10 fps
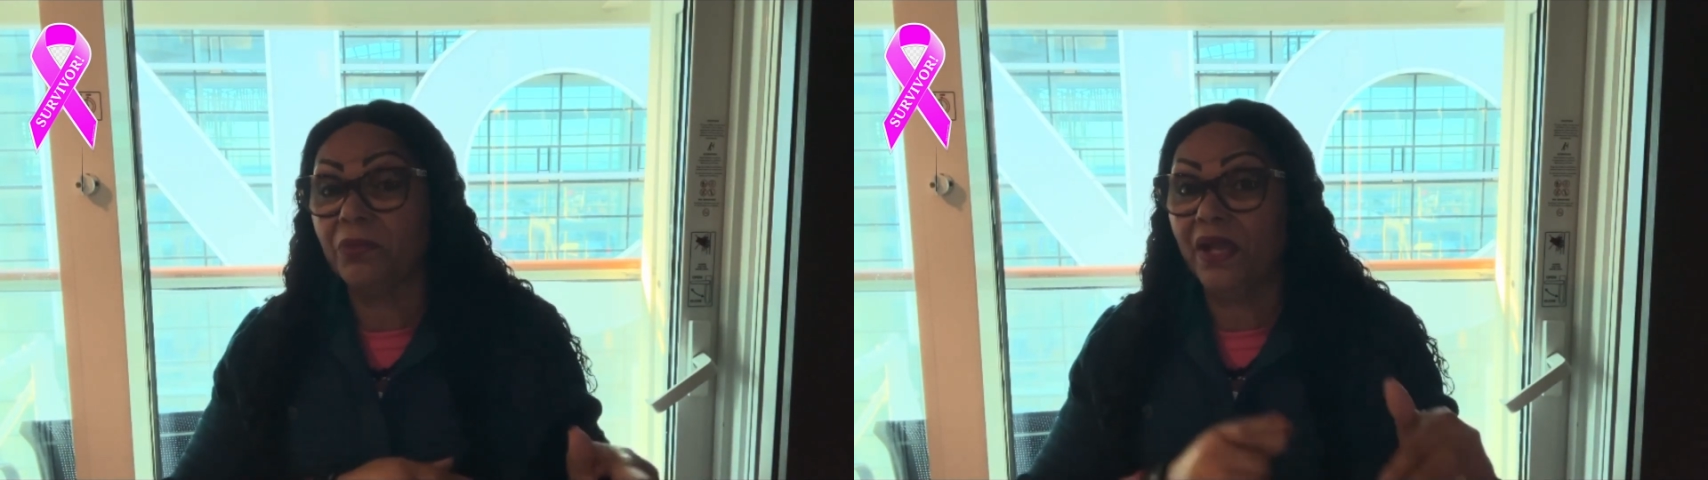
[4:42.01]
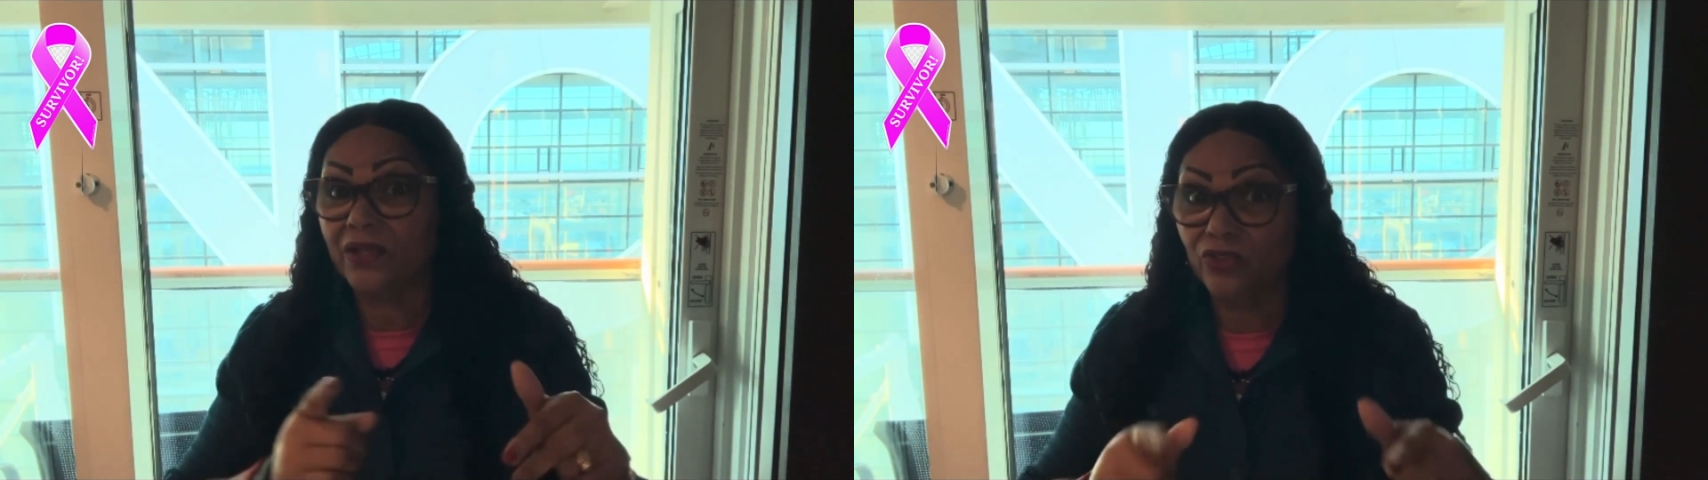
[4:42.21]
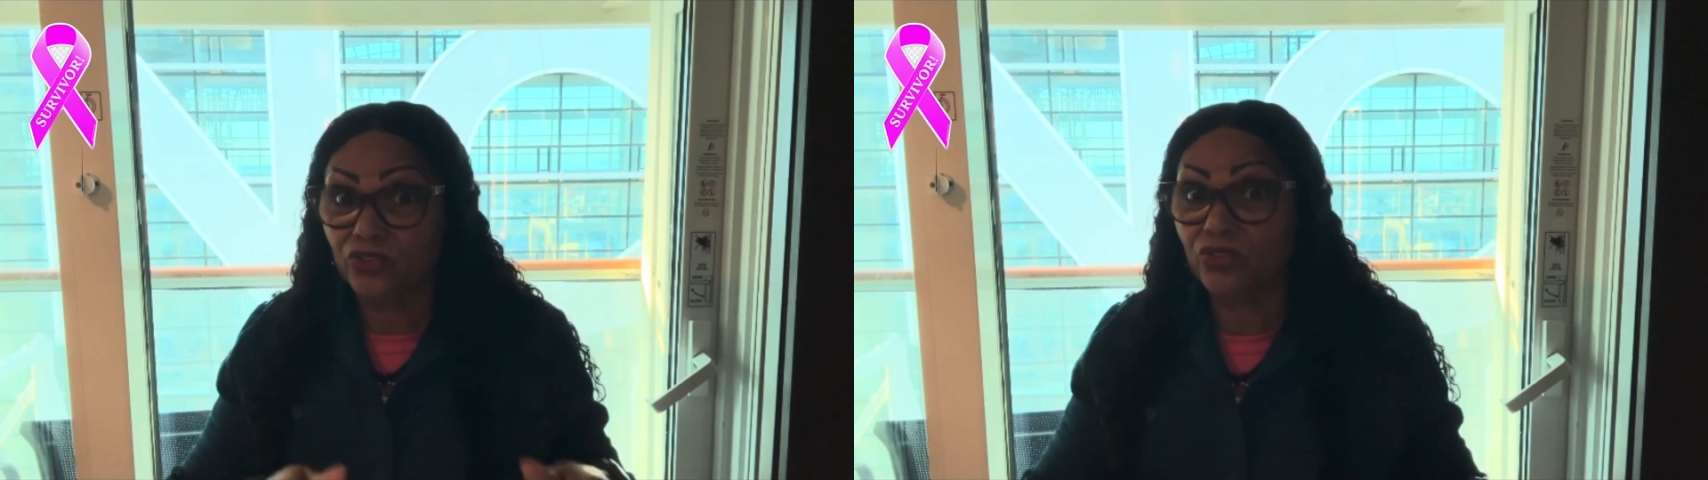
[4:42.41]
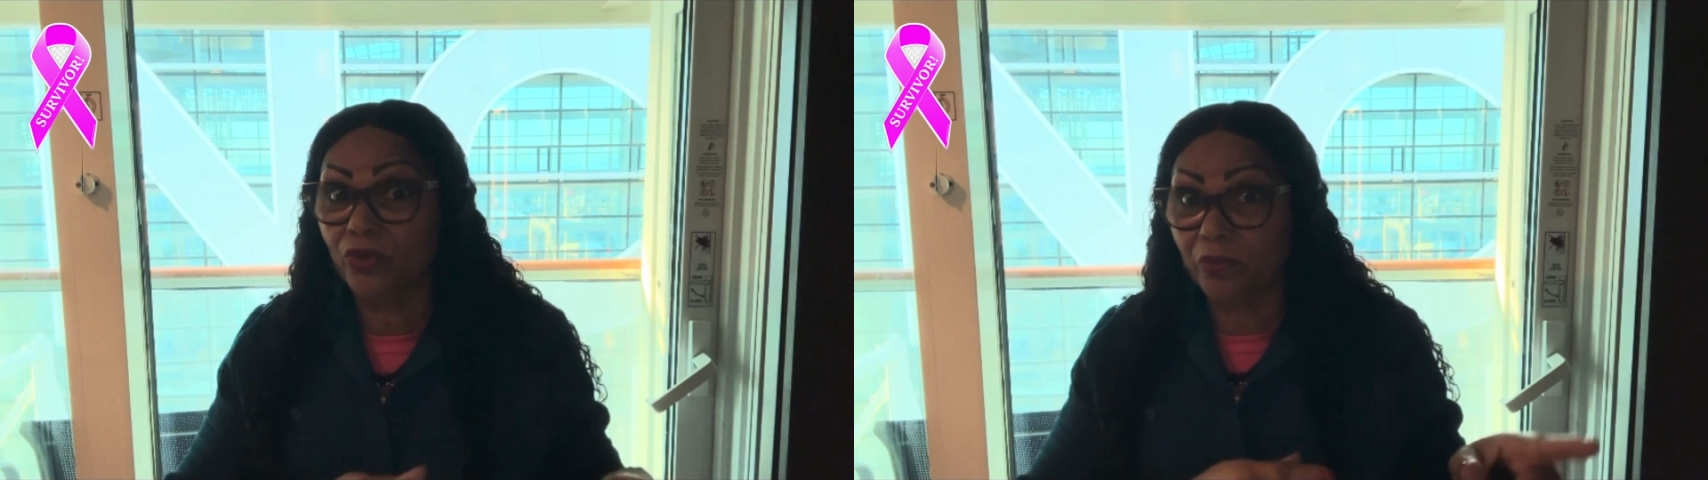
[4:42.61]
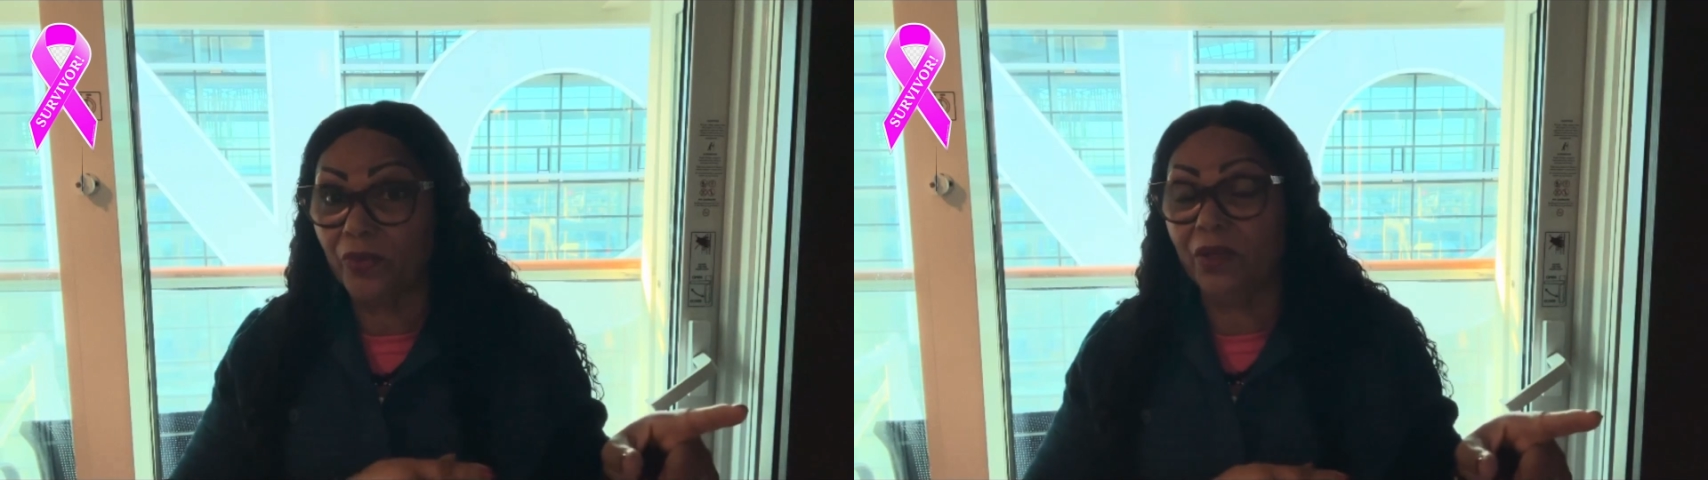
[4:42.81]
it might cause
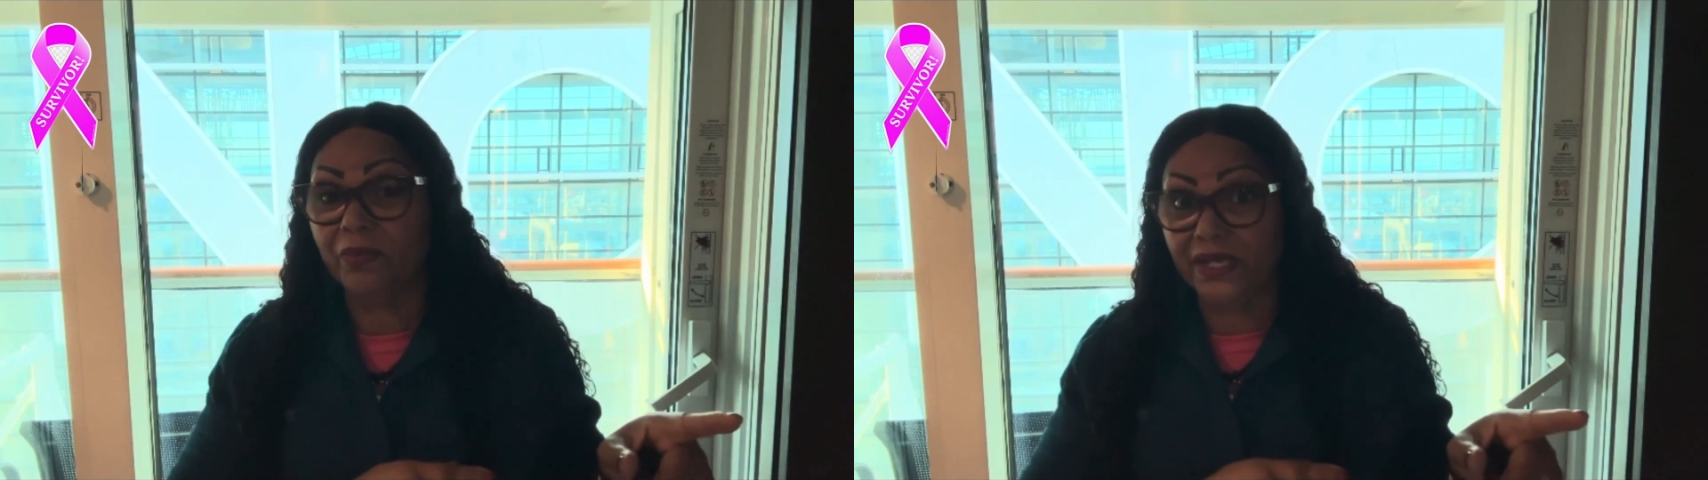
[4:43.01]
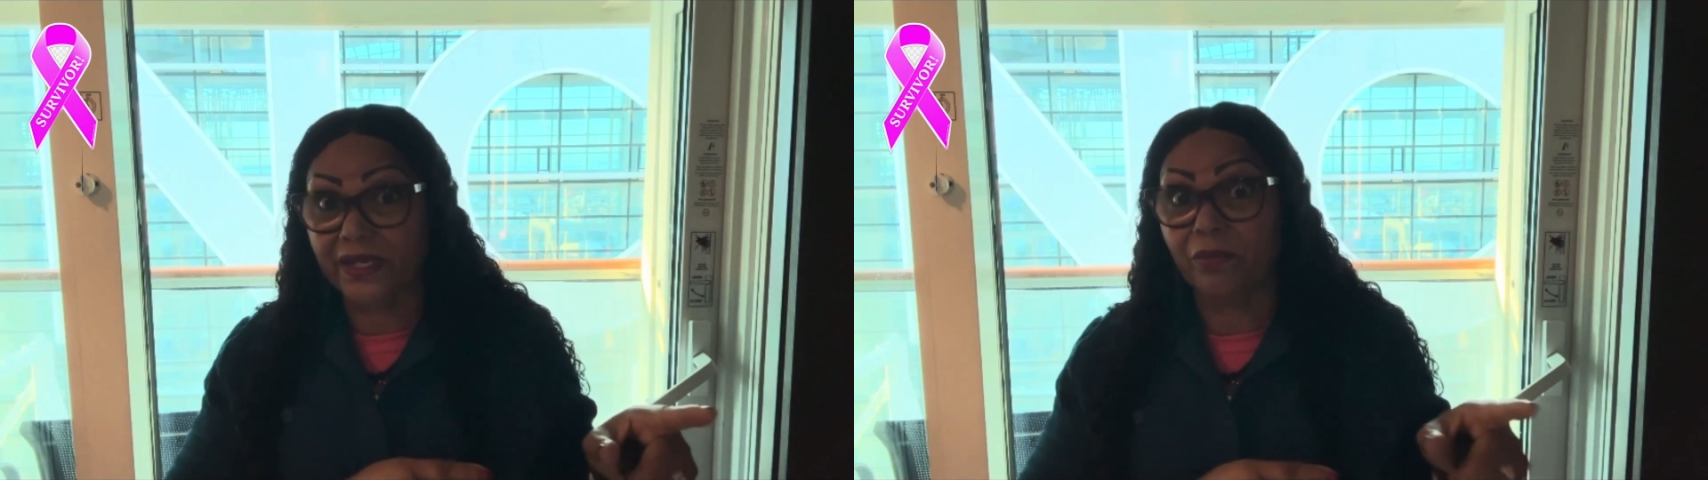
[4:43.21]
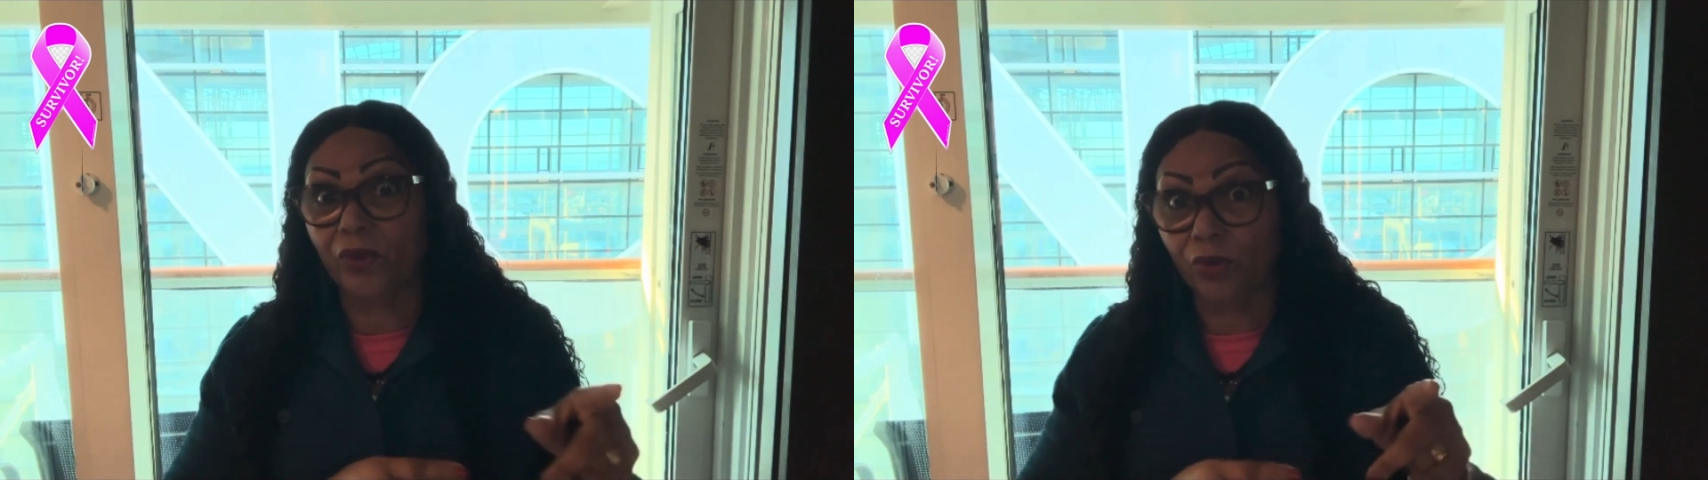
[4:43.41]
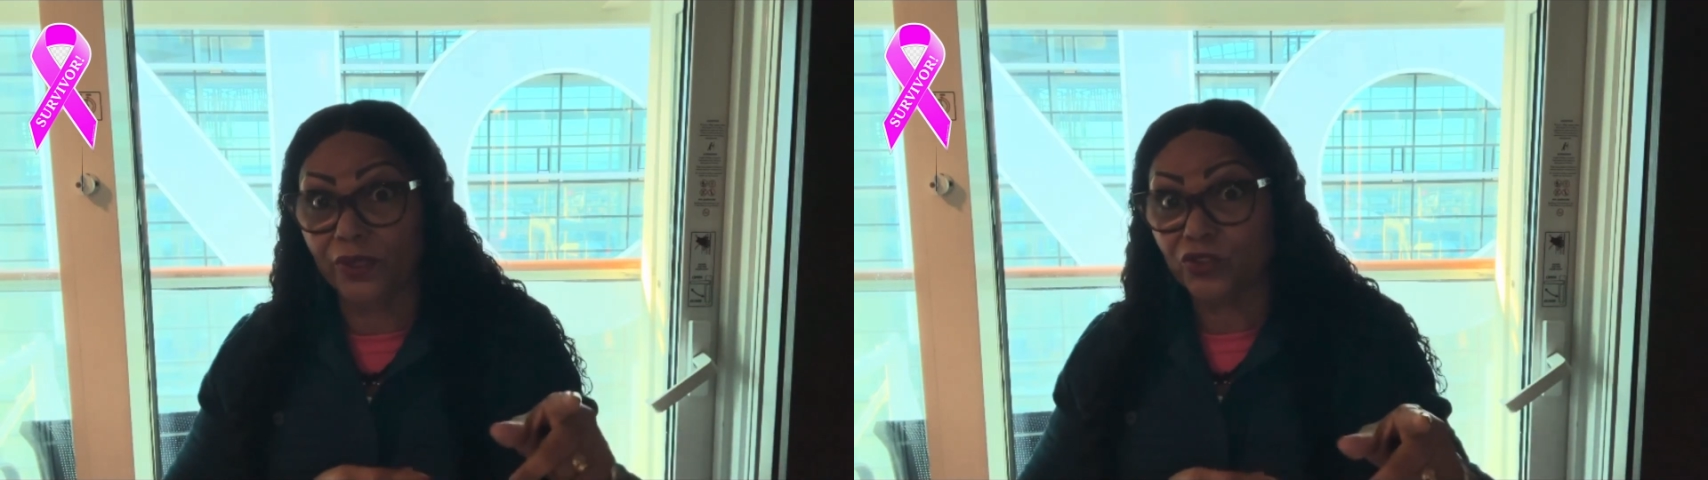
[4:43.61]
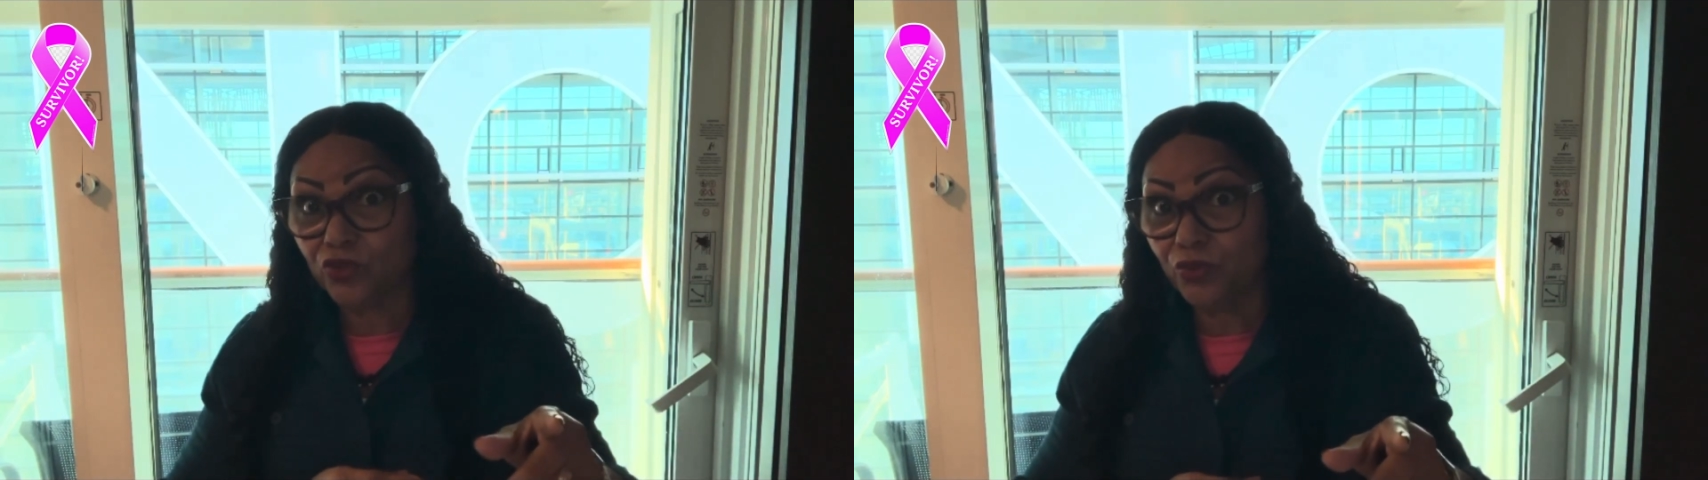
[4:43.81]
you a medical
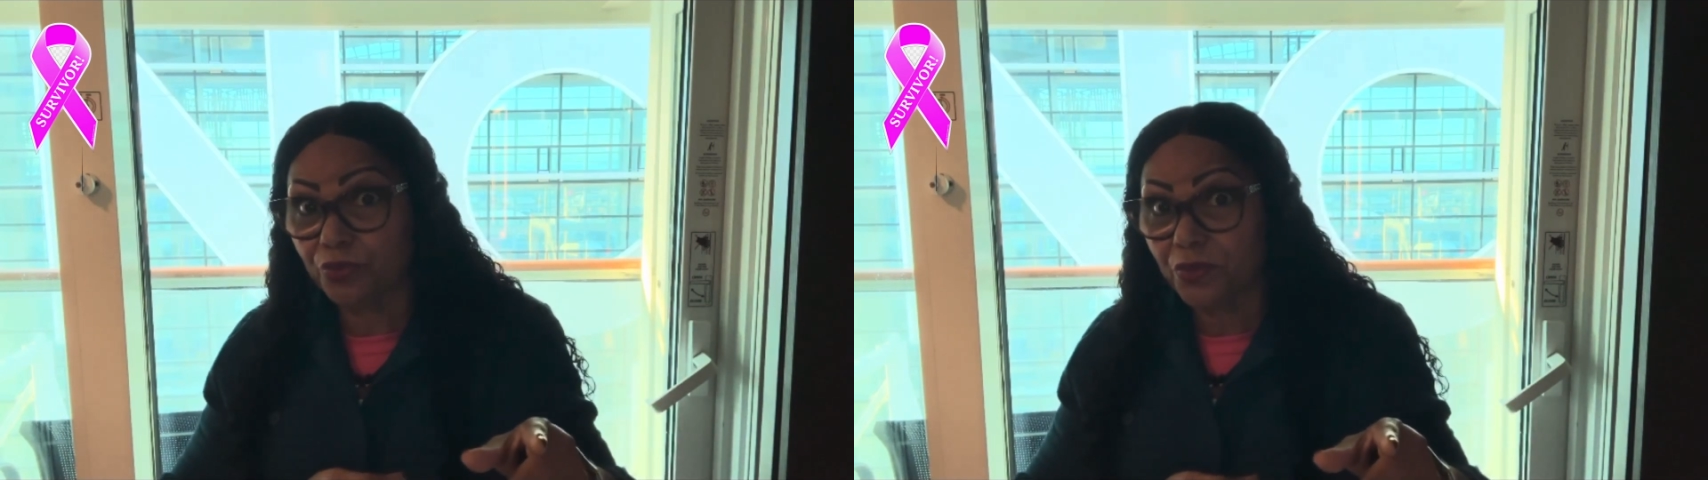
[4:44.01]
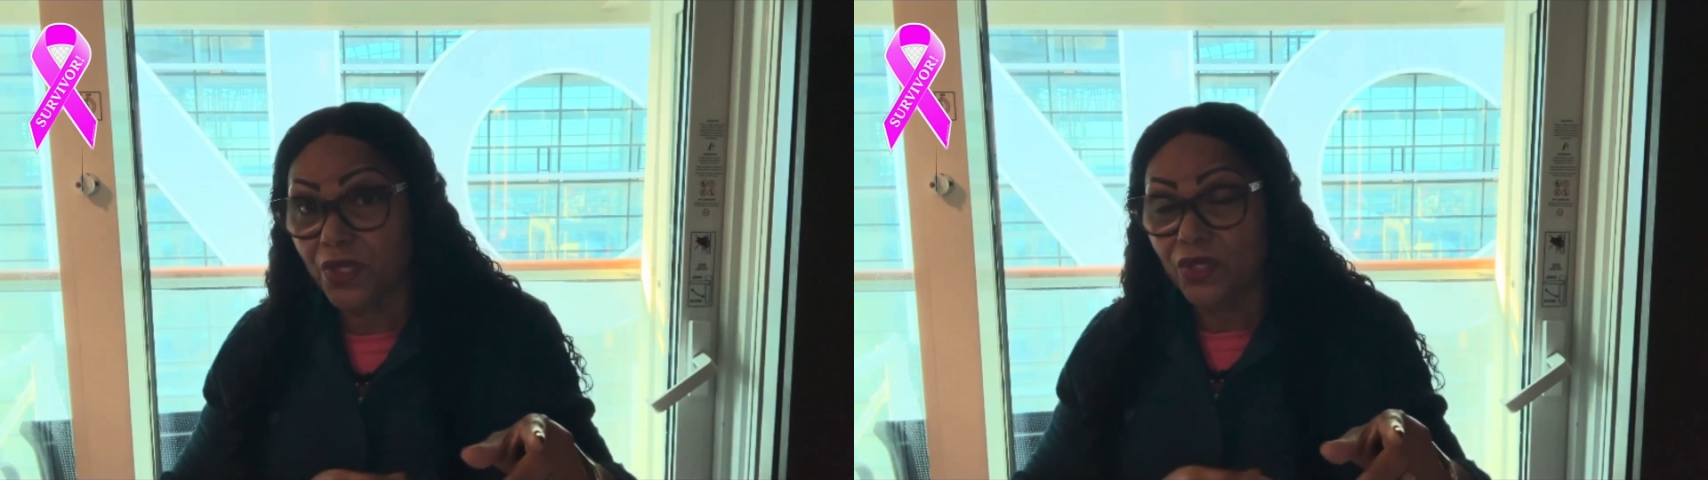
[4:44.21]
problem too.